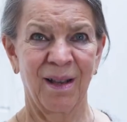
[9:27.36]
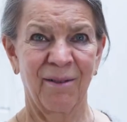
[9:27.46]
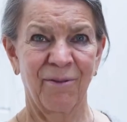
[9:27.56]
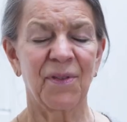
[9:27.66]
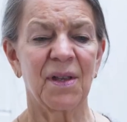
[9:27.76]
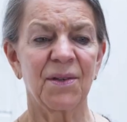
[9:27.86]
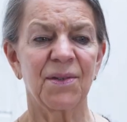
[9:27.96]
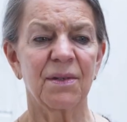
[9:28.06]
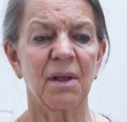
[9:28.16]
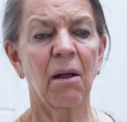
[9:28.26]
for
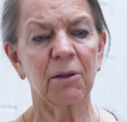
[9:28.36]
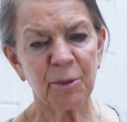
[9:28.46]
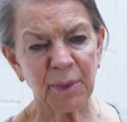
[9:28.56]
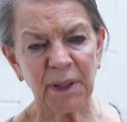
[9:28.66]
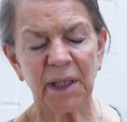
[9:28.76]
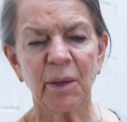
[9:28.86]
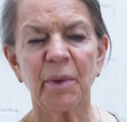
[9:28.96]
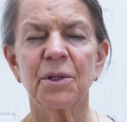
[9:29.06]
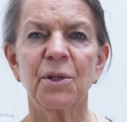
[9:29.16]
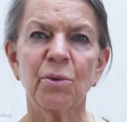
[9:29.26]
this. Ultimately, he
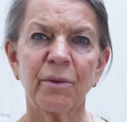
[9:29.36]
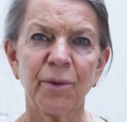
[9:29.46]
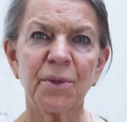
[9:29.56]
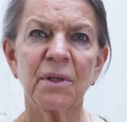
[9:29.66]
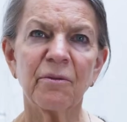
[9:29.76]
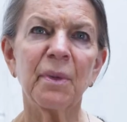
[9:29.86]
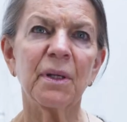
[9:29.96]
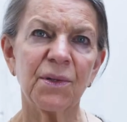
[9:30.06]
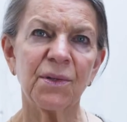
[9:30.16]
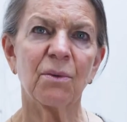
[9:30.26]
went to the University of
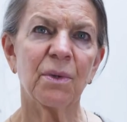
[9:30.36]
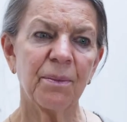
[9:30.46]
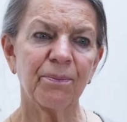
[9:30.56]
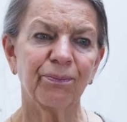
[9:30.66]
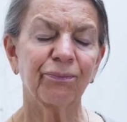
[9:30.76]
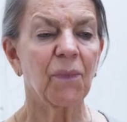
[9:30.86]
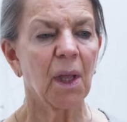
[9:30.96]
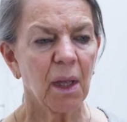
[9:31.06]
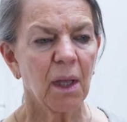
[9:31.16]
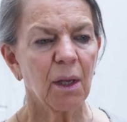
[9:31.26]
Minnesota.
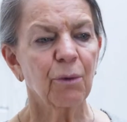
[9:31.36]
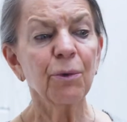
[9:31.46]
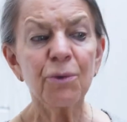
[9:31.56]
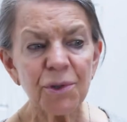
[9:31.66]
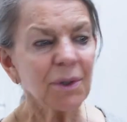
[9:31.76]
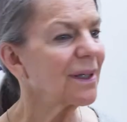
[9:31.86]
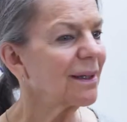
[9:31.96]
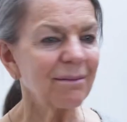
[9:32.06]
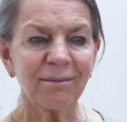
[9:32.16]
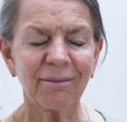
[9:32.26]

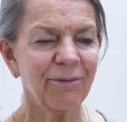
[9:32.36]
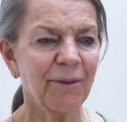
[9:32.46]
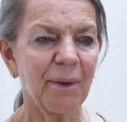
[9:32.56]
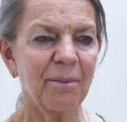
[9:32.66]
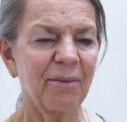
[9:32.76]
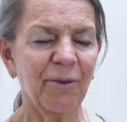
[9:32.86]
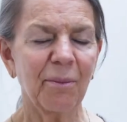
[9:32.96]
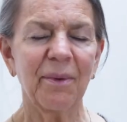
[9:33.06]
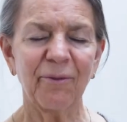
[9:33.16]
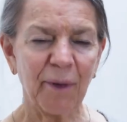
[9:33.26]
Crucially,
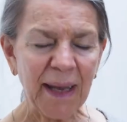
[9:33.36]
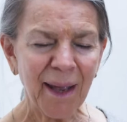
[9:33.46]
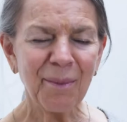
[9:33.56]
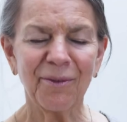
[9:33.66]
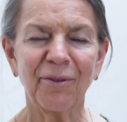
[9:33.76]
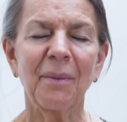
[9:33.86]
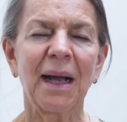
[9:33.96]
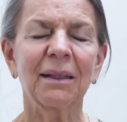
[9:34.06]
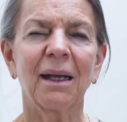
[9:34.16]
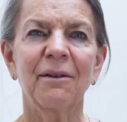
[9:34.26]
for him and for
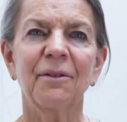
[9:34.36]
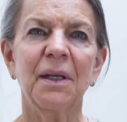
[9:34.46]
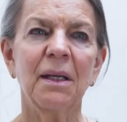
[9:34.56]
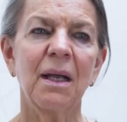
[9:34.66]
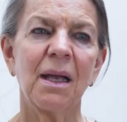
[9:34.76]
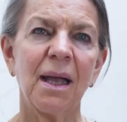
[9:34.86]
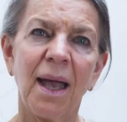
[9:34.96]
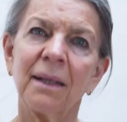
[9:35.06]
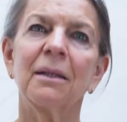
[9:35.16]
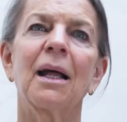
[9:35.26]
my life, he
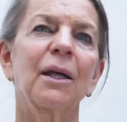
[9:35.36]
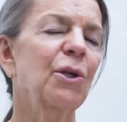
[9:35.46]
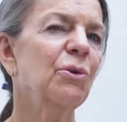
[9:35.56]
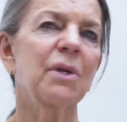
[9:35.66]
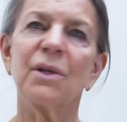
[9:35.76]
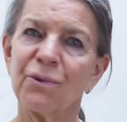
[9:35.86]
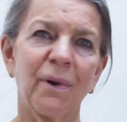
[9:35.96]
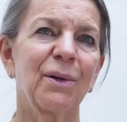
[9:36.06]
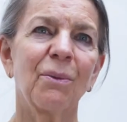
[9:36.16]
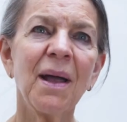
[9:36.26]
had an IQ test
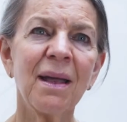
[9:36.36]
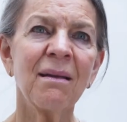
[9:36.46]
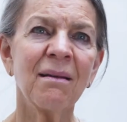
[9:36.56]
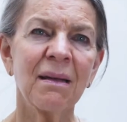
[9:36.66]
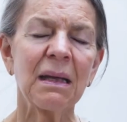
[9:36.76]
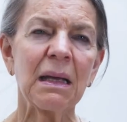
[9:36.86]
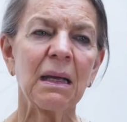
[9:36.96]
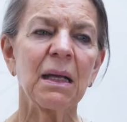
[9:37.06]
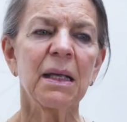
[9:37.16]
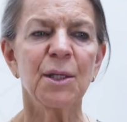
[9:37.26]
right away.
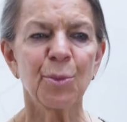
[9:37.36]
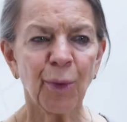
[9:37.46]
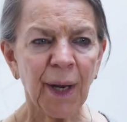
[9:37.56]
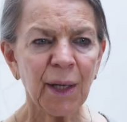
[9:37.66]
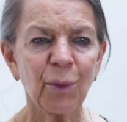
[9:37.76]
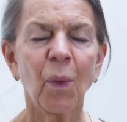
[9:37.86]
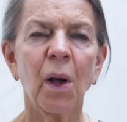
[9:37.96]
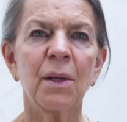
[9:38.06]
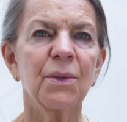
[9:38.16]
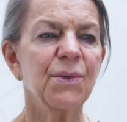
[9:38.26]
His brain
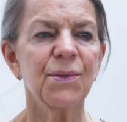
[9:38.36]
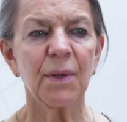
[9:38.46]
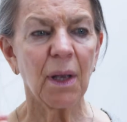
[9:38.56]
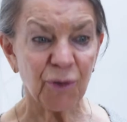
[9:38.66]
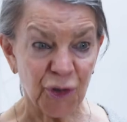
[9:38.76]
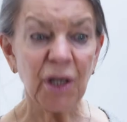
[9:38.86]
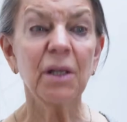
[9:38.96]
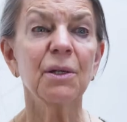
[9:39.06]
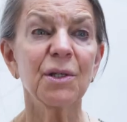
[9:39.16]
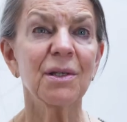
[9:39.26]
was a
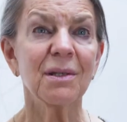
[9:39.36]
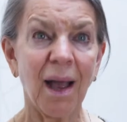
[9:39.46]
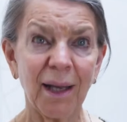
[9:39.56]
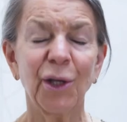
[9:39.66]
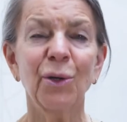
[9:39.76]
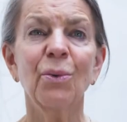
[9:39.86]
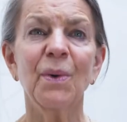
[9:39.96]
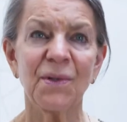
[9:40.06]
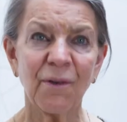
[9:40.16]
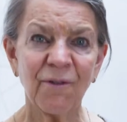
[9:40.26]
genius, IQ
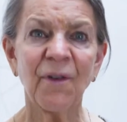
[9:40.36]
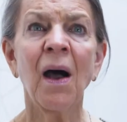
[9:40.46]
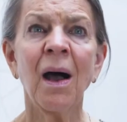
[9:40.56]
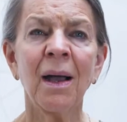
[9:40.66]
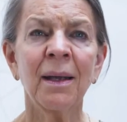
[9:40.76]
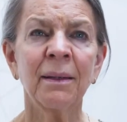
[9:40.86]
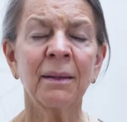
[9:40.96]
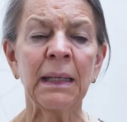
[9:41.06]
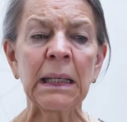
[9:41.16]
was fine,